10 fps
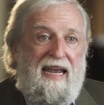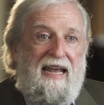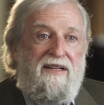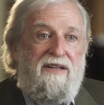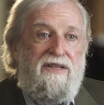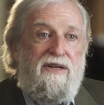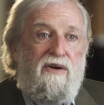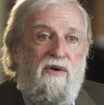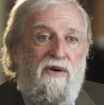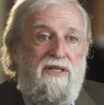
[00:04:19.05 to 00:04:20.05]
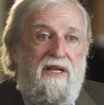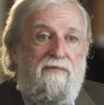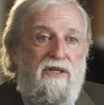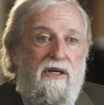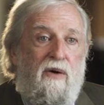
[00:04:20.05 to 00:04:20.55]
and it doesn't cause
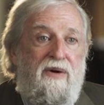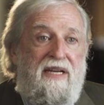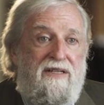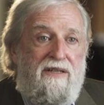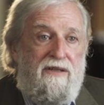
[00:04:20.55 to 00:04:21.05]
them to go into